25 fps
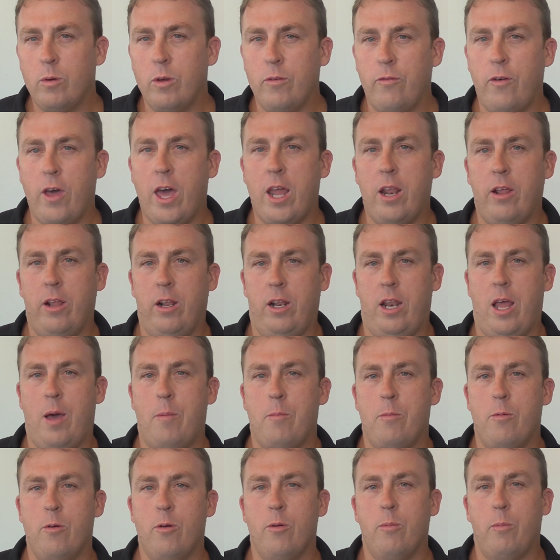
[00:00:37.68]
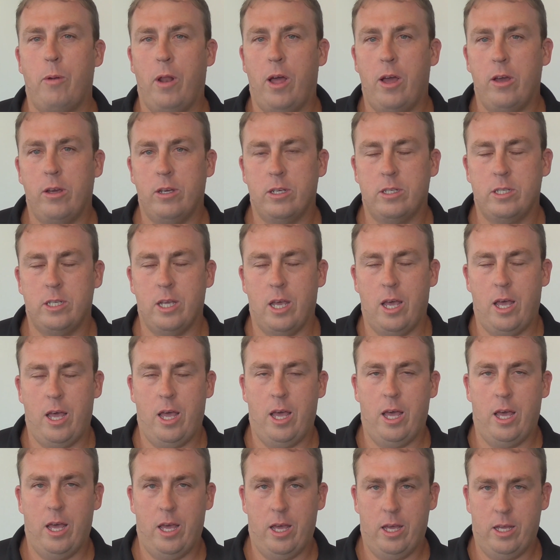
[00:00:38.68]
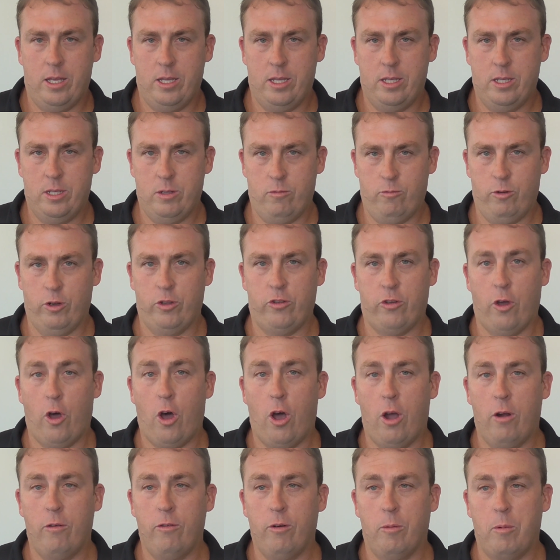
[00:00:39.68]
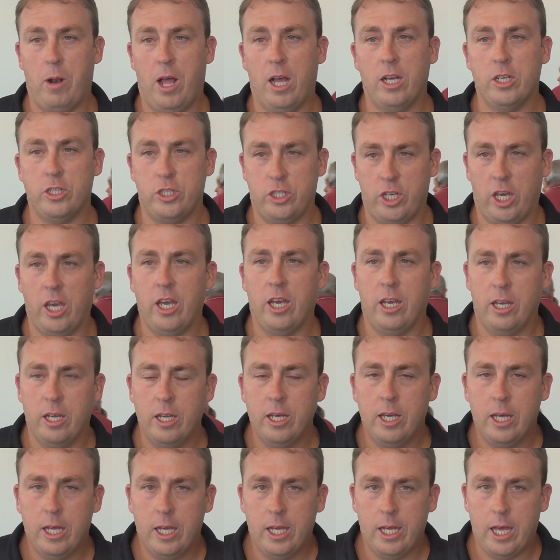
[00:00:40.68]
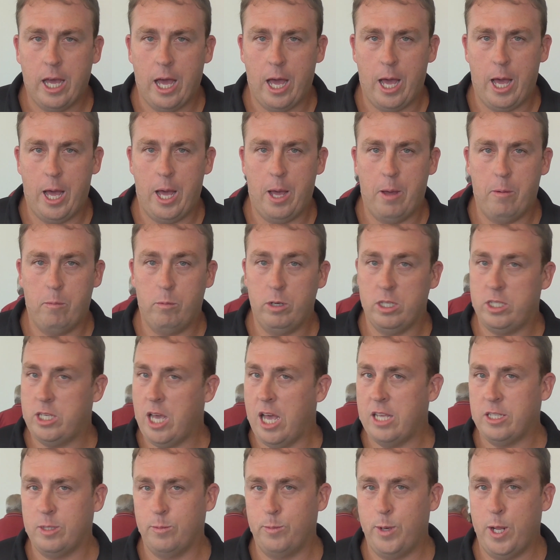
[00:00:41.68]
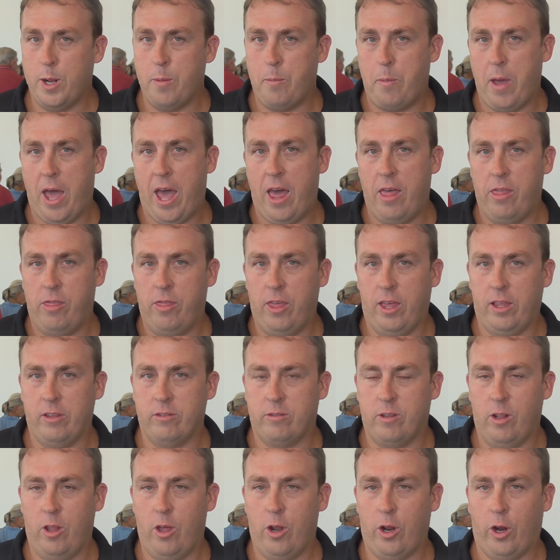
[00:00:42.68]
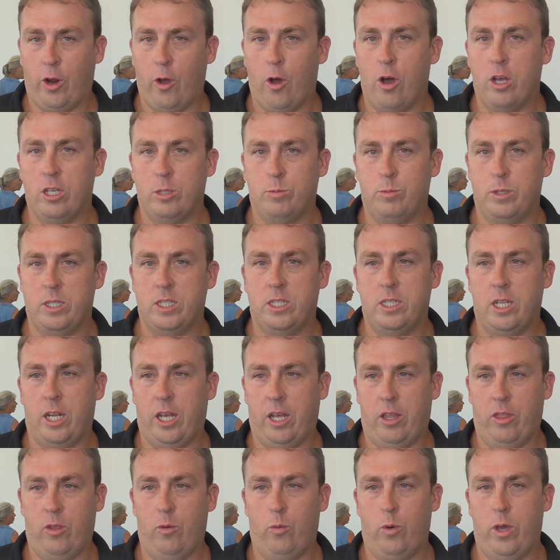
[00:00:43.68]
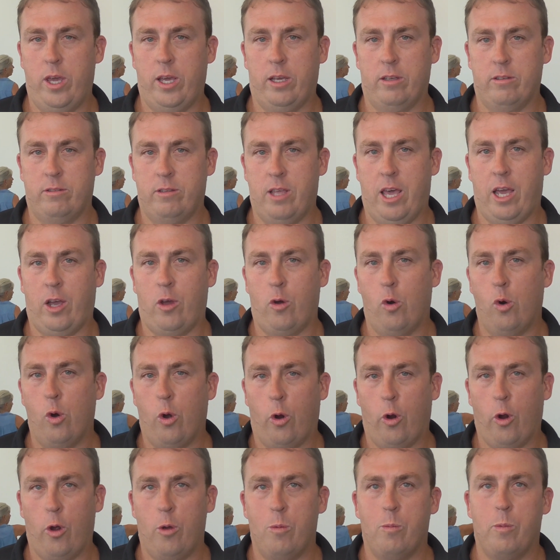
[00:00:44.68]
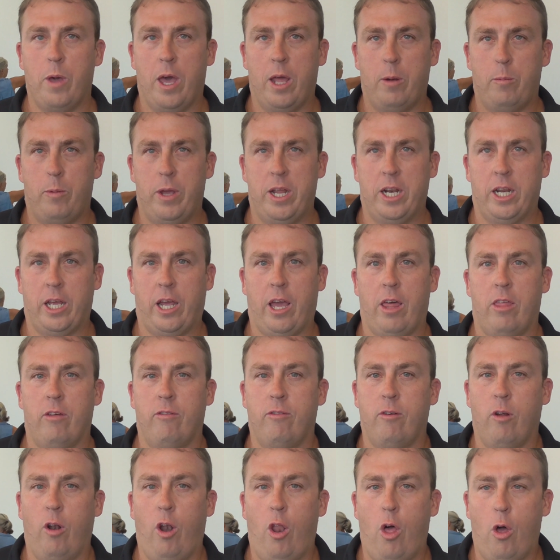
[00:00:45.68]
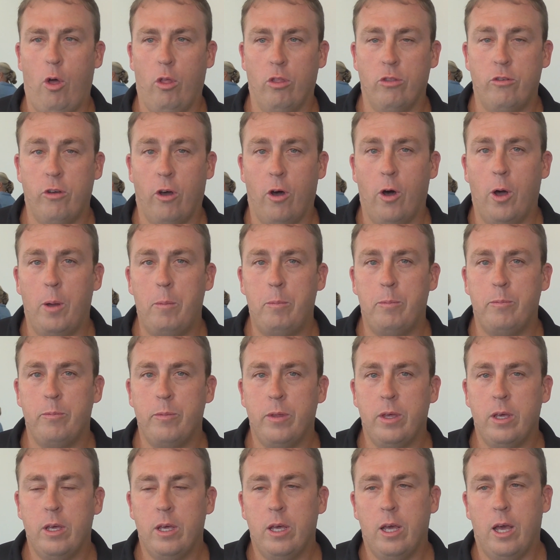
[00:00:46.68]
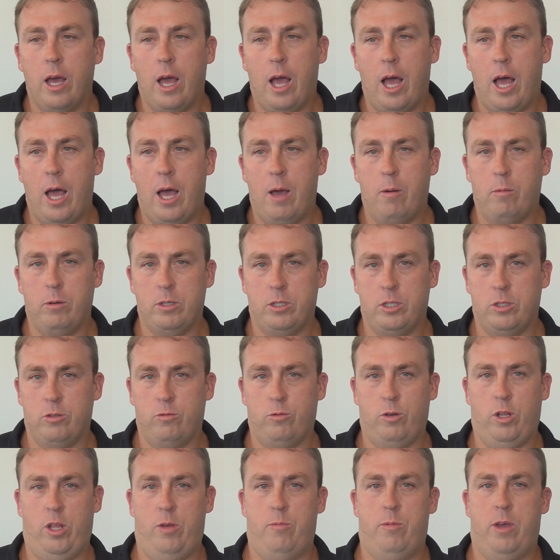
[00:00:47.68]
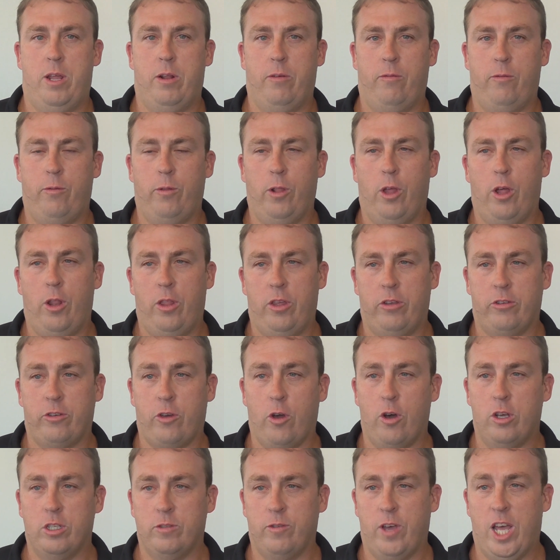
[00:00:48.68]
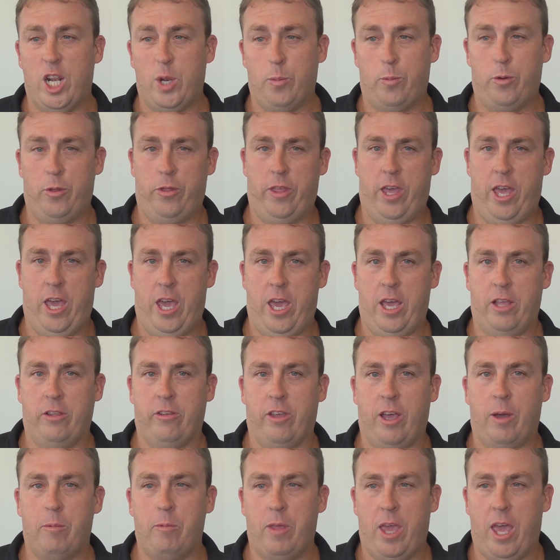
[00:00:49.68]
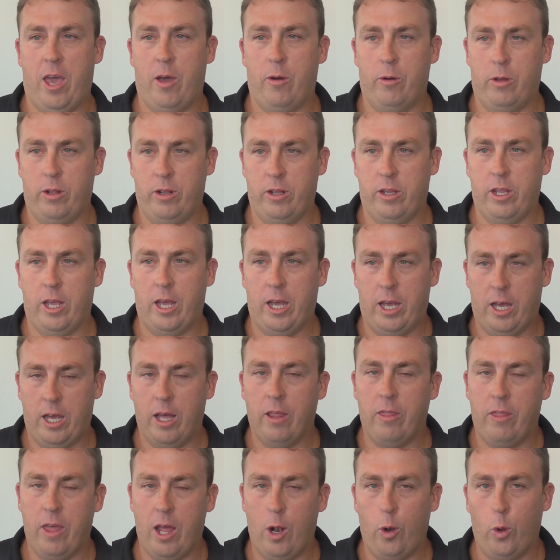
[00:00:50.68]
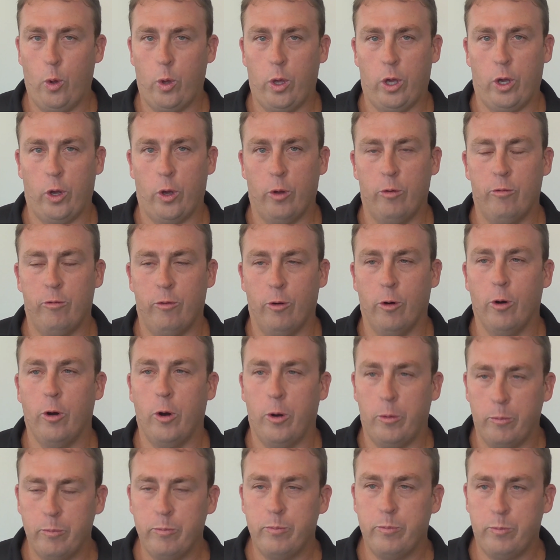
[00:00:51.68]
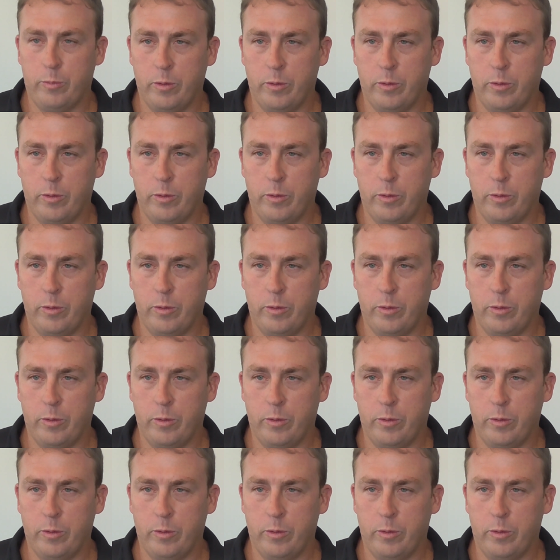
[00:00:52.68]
We've had a number of blokes retire from last year, which hasn't been a bad thing. There's a lot of guys been sitting in the wings. That core group had been together for a long time, which has really meant a lot of these guys have had to put their hands up now, and they're looking good for it.